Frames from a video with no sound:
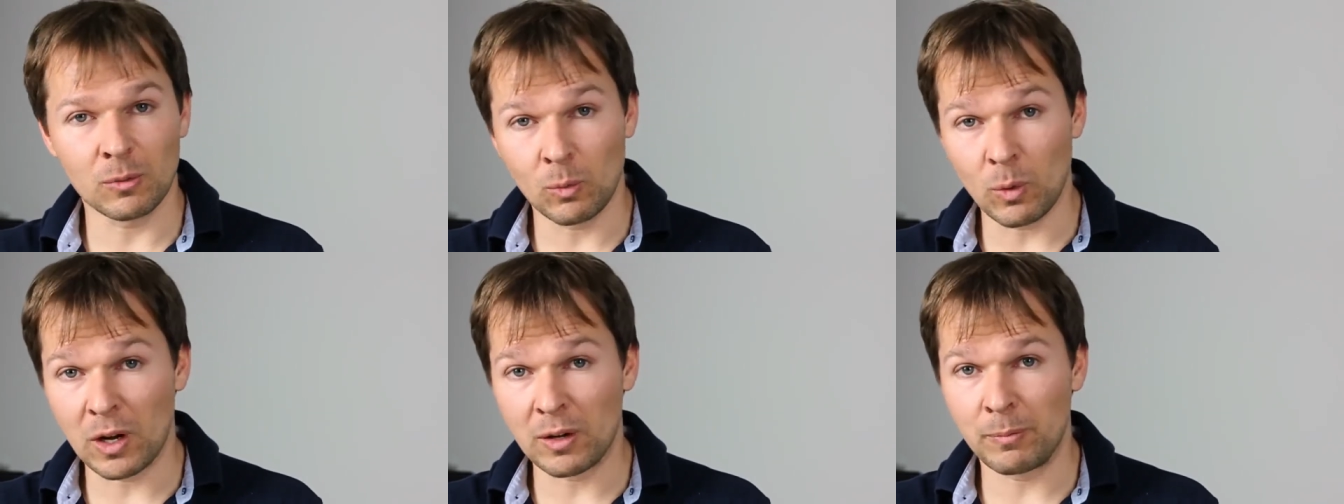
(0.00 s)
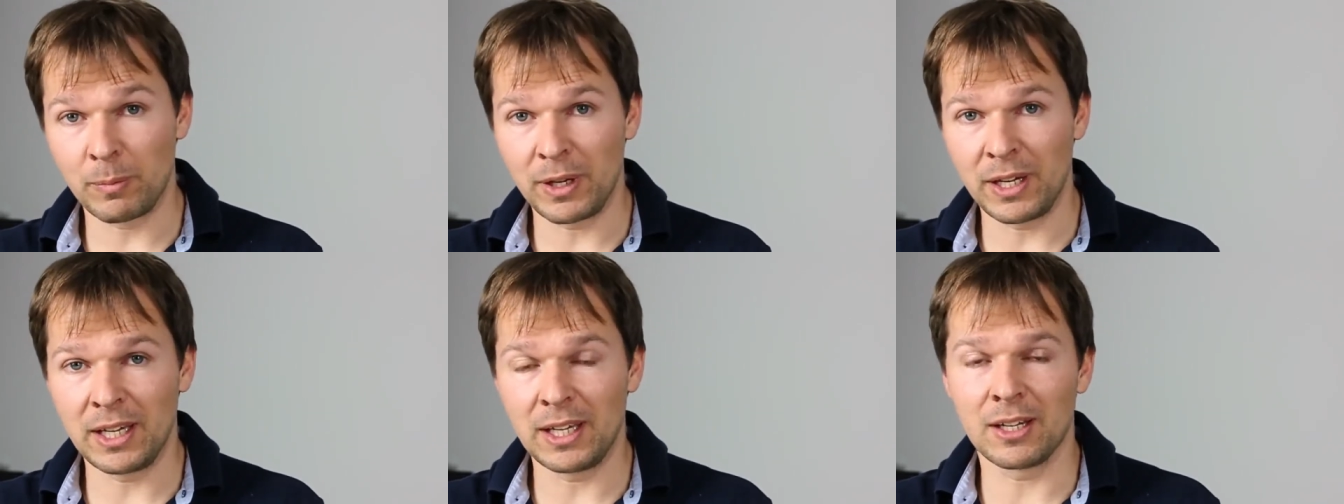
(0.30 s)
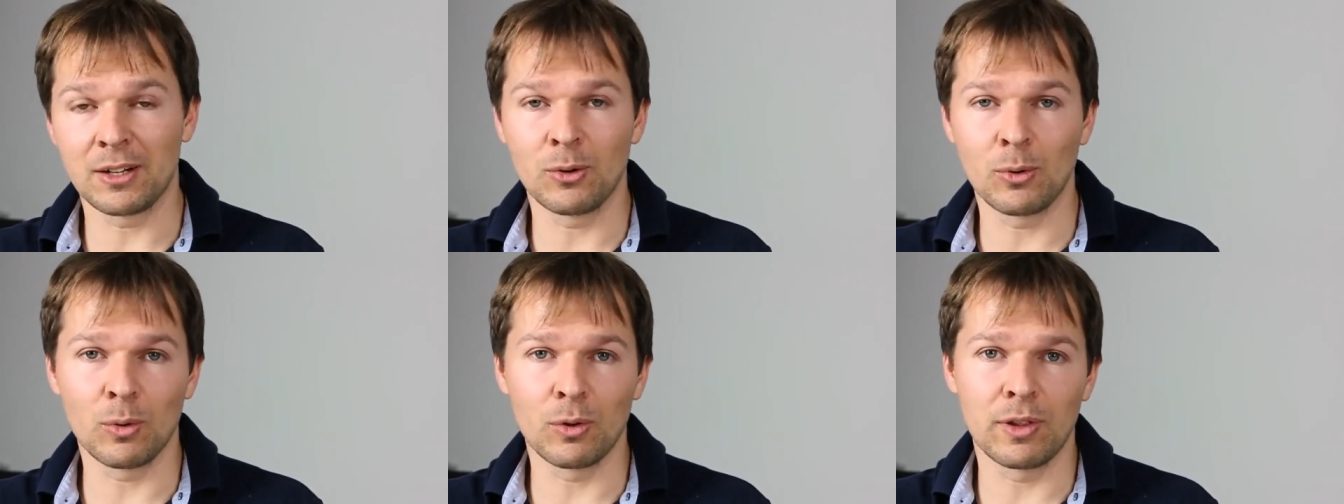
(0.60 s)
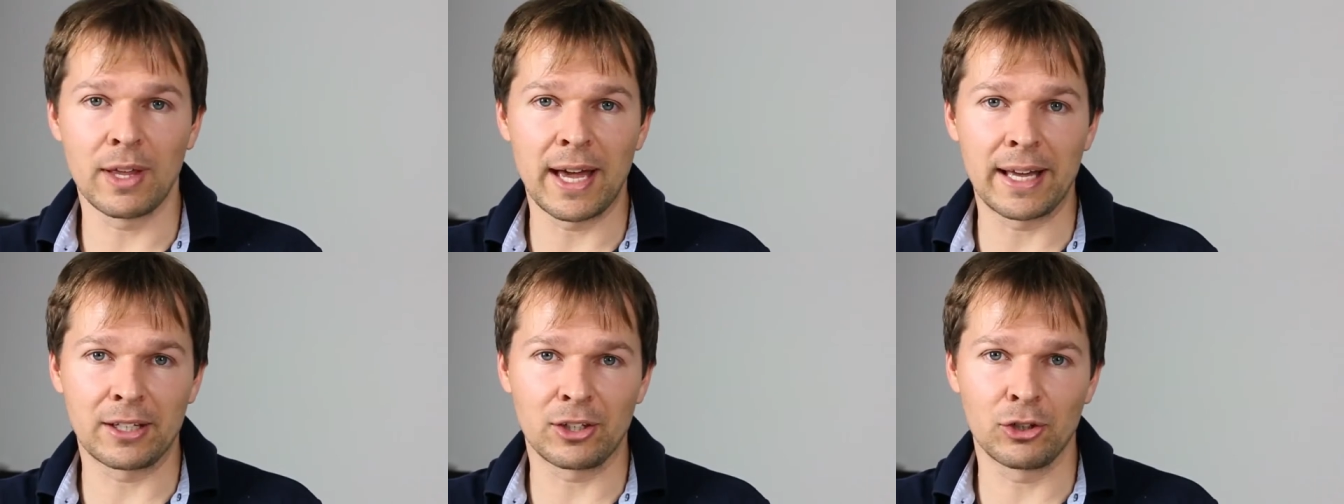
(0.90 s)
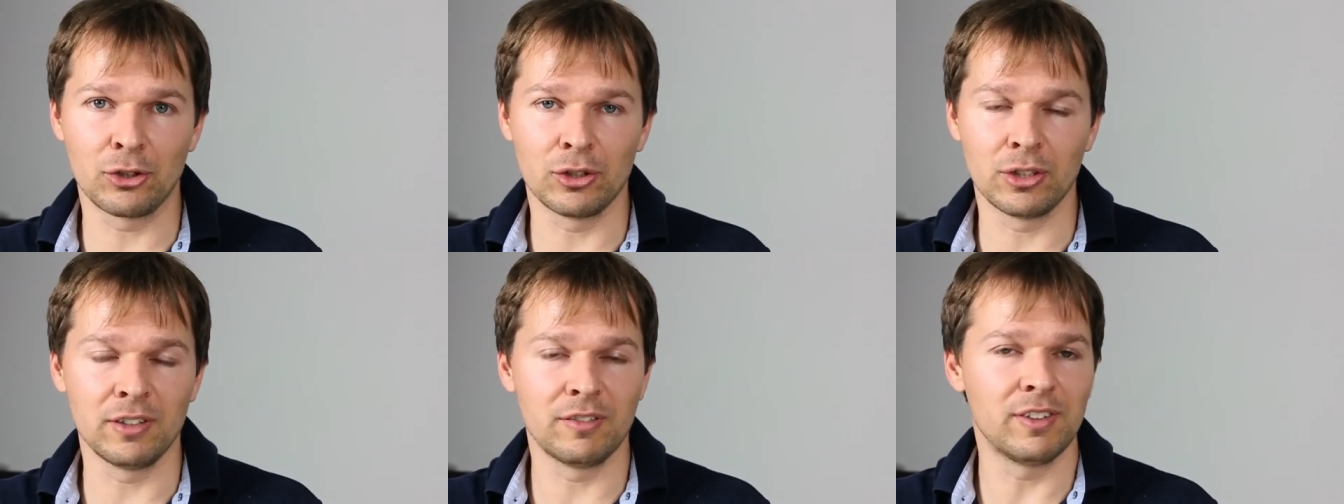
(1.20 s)
won't be all
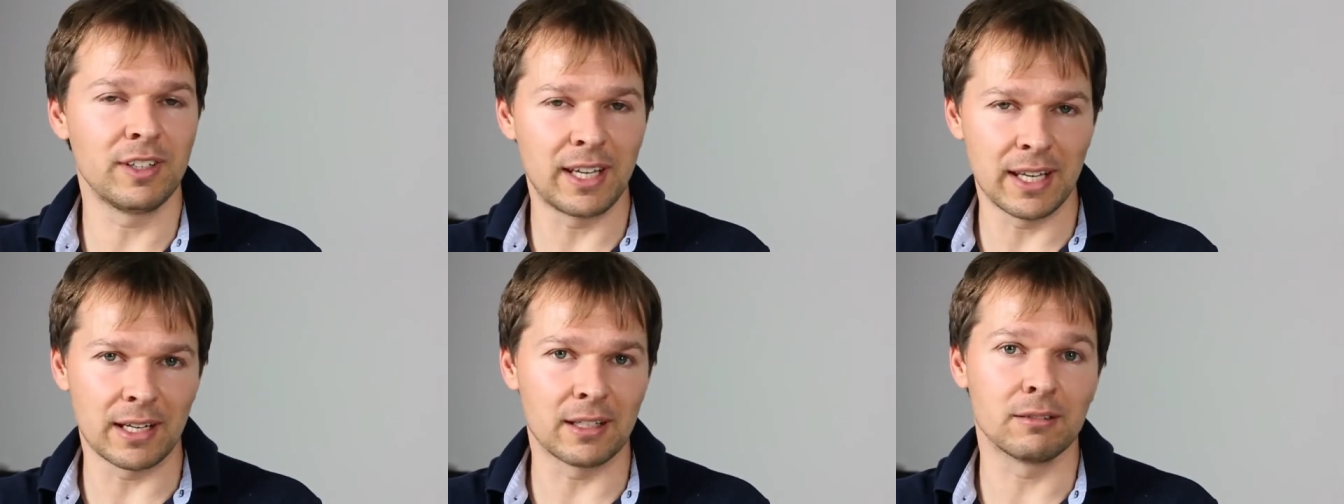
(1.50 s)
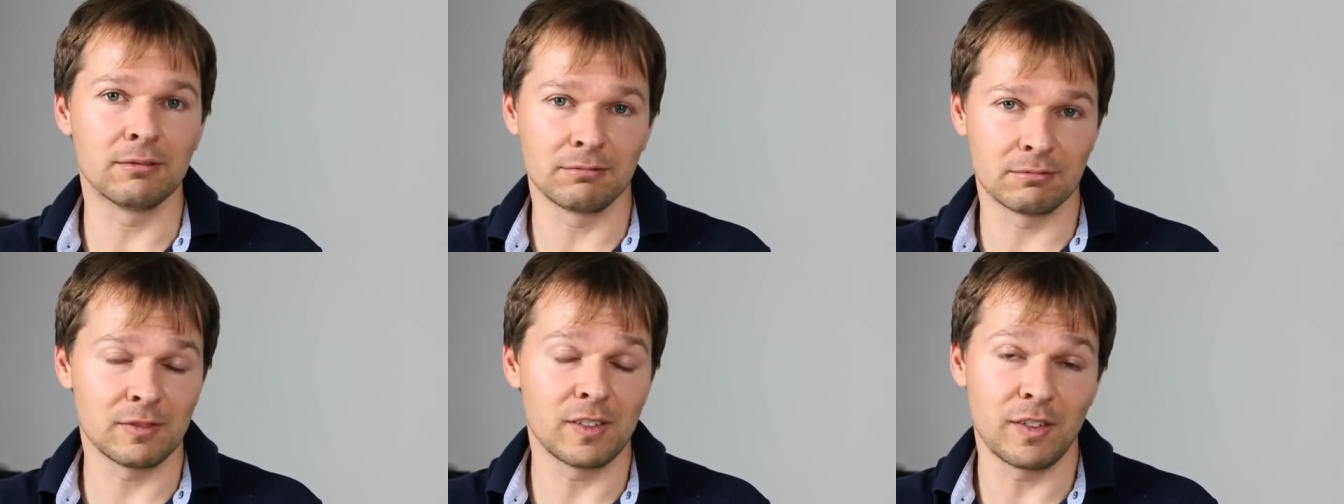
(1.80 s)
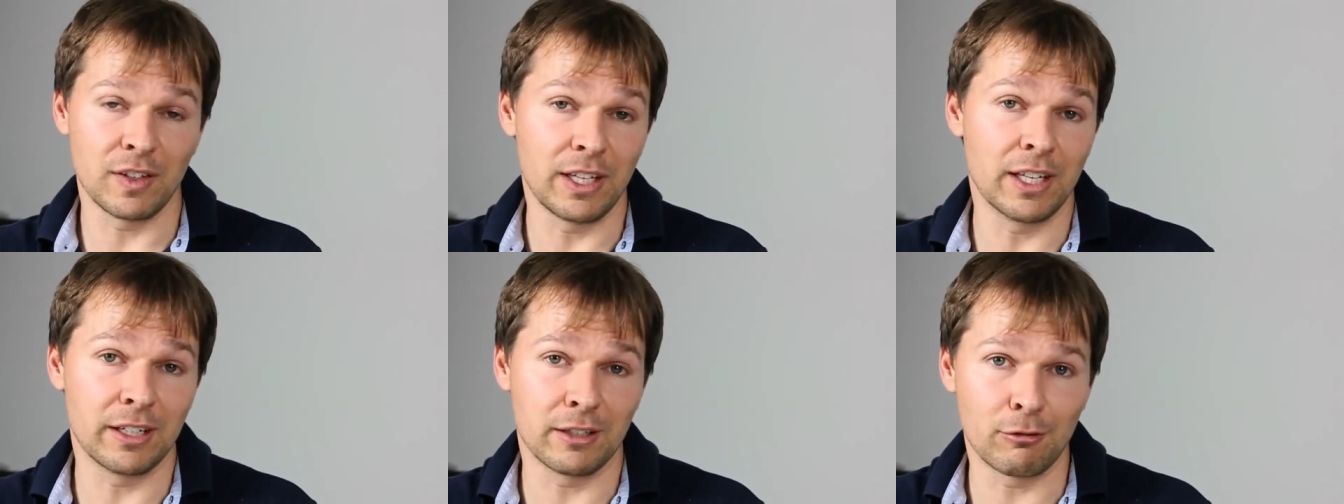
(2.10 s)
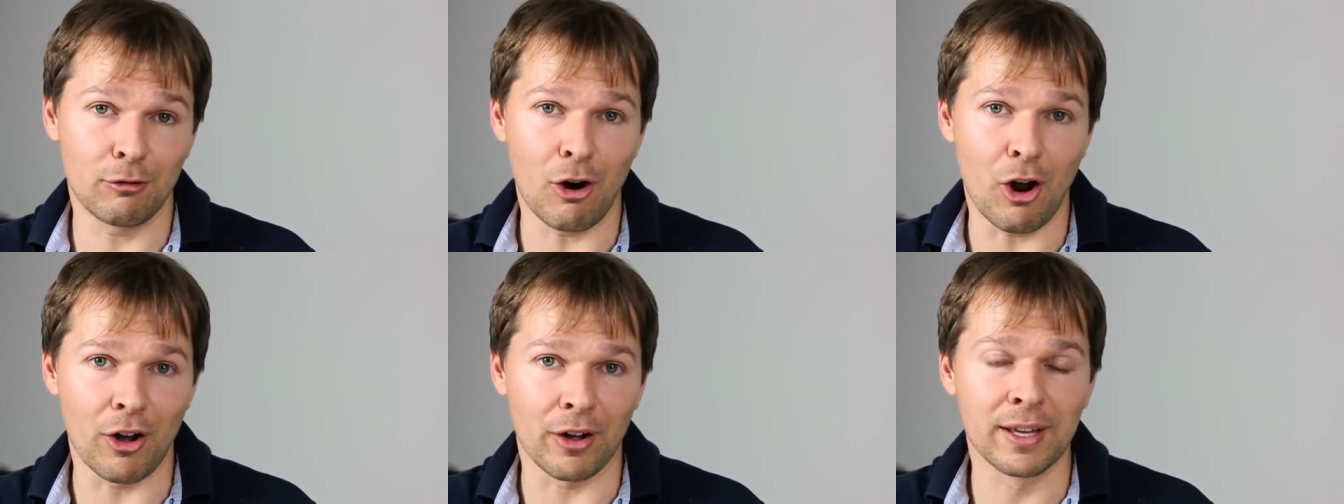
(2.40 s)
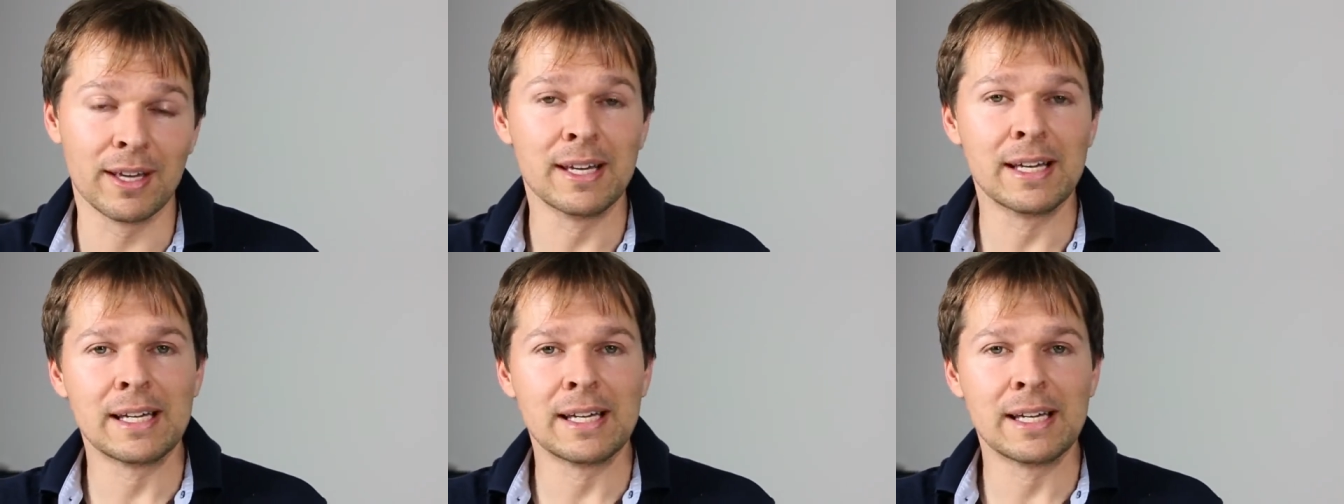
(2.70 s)
that good if you get it, if you get it wrong.